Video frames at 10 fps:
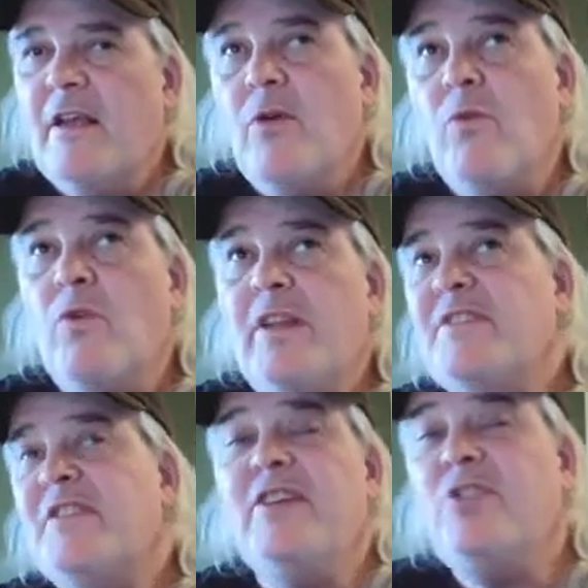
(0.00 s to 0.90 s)
Well, let's
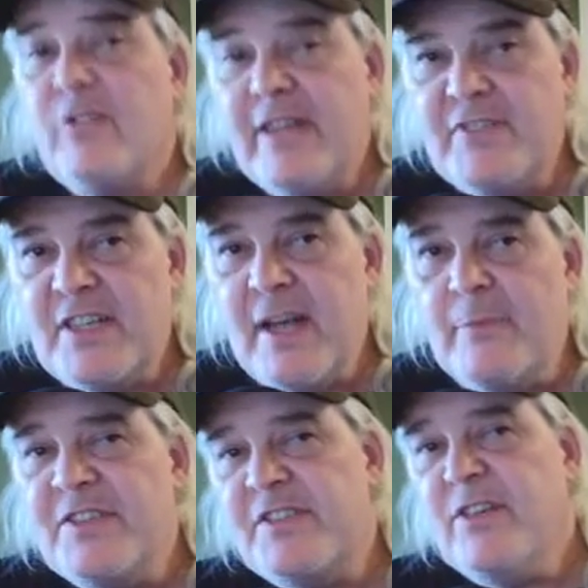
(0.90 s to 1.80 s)
say you don't have time.
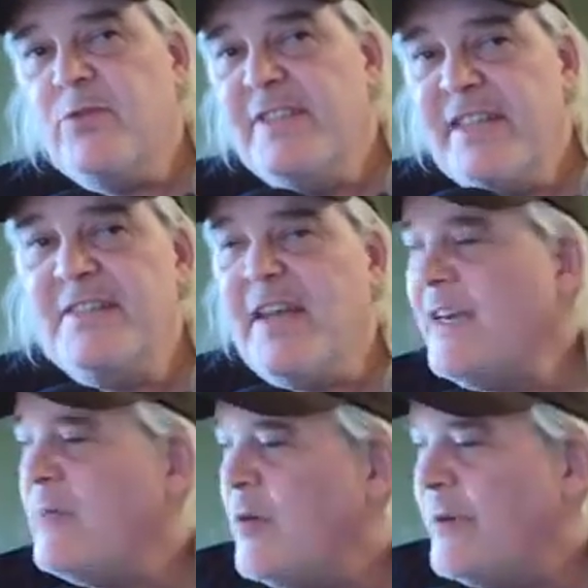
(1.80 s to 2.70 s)
Let's say you did take
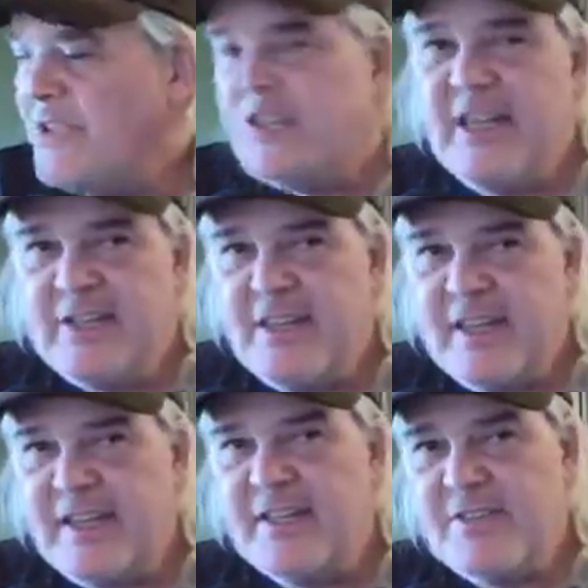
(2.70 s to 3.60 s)
a moment to change
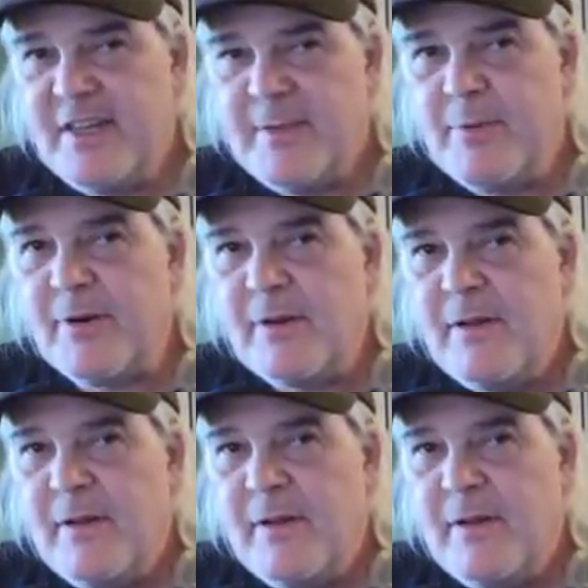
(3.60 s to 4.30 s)
that kid's diaper,